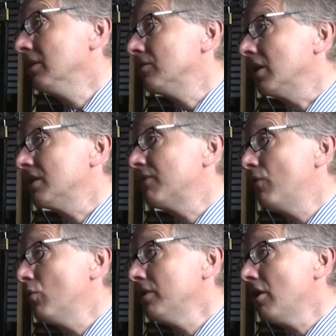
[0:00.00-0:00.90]
So that's
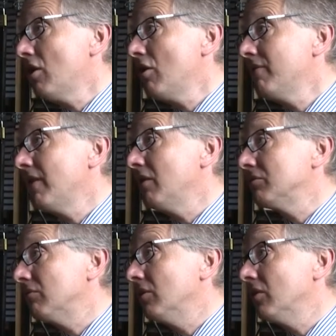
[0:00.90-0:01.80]
four and a half
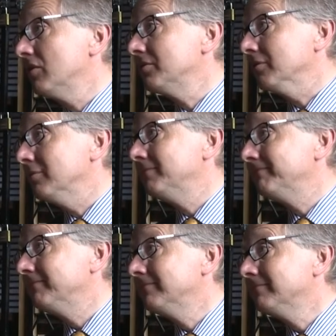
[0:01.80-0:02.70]
hours rehearsal
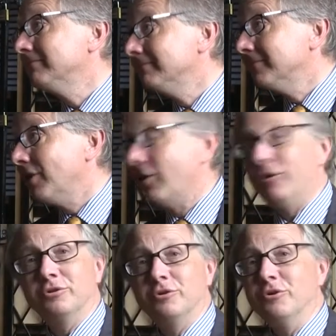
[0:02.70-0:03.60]

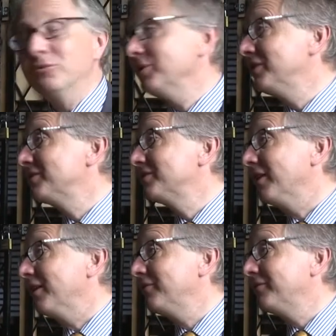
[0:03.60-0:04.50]
on all this
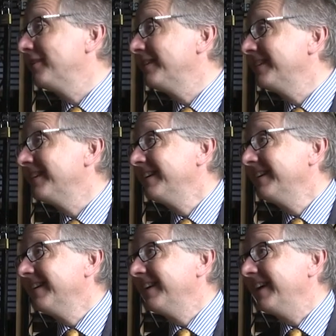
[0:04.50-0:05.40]
stuff
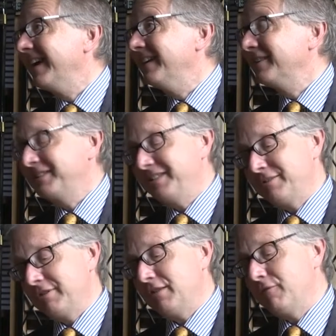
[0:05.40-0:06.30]
in
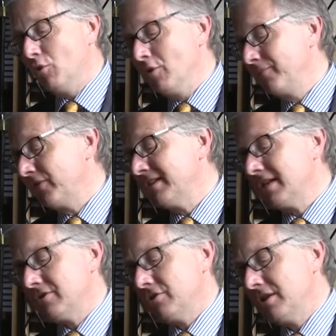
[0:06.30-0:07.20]
1924. Things
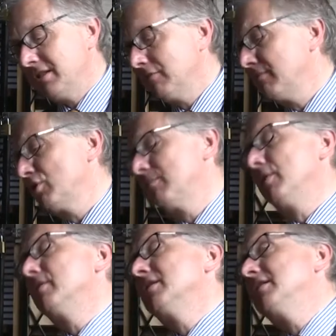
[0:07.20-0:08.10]
hadn't changed very much
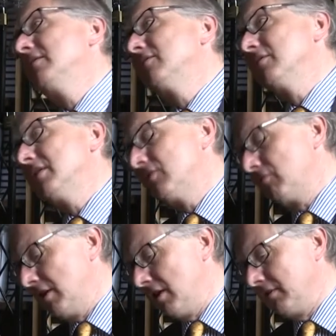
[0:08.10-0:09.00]
by
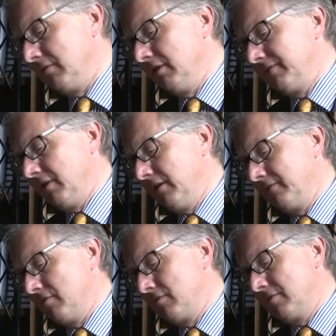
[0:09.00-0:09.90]
1933 either. I've,
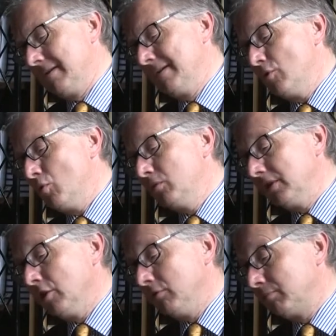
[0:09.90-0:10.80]
I've got all
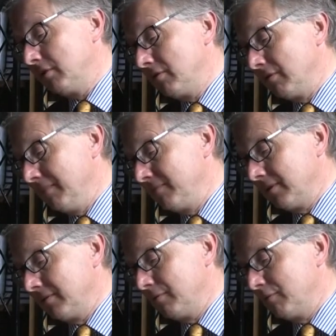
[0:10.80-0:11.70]
the old
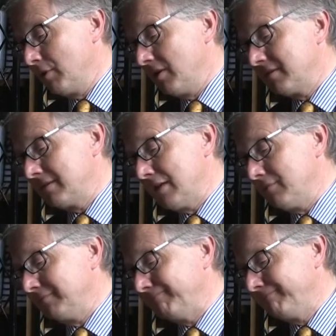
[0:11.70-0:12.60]
programs there sort of passed
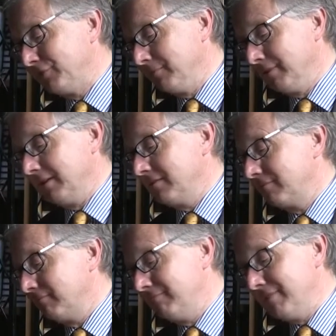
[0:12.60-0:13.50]
down to me. It's
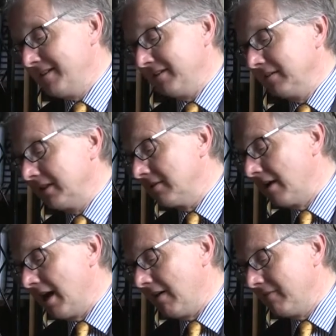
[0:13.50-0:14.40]
an amazing thing to
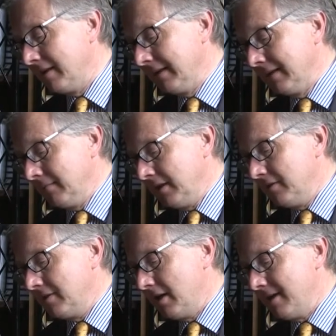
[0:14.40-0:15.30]
have.
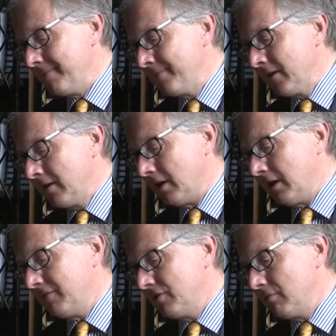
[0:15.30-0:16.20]
Because here I
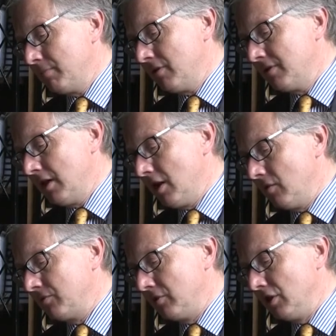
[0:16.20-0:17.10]
have Sir Percy
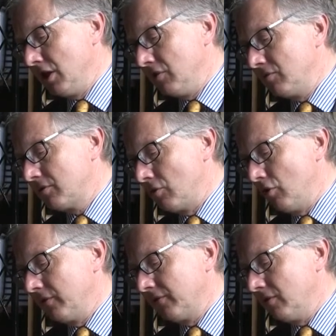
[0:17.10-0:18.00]
Hull's notes
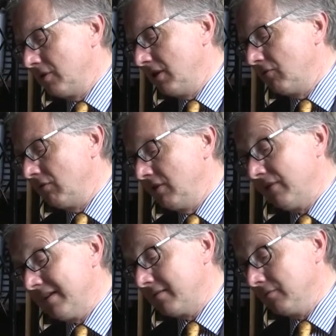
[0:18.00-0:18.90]
on the 33
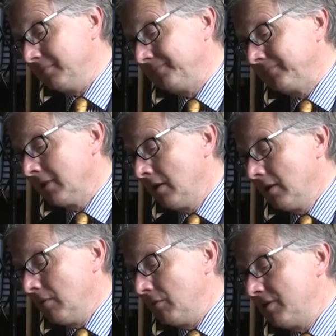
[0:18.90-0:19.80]
festival,
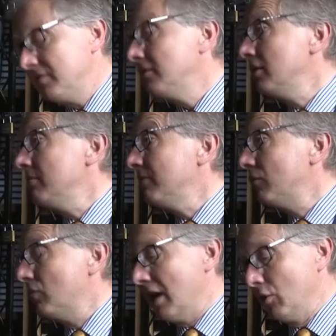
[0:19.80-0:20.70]
which is the year
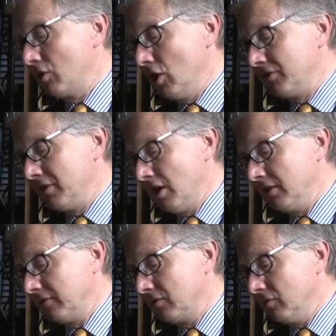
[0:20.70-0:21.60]
before Elgar
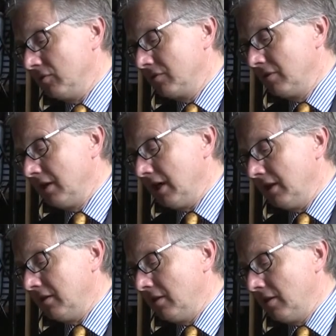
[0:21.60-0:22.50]
died, of course.
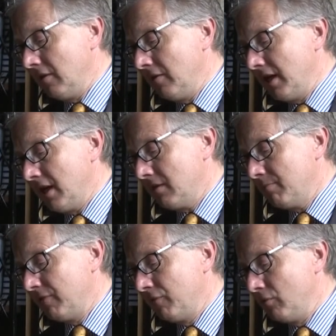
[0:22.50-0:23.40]
And they had a
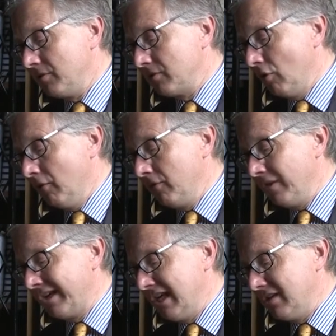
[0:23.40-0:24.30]
performance of
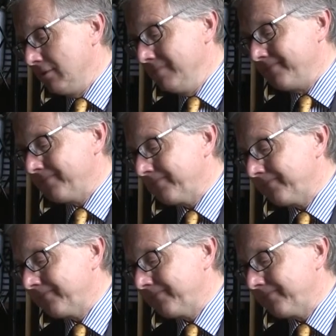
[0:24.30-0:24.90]
The Kingdom,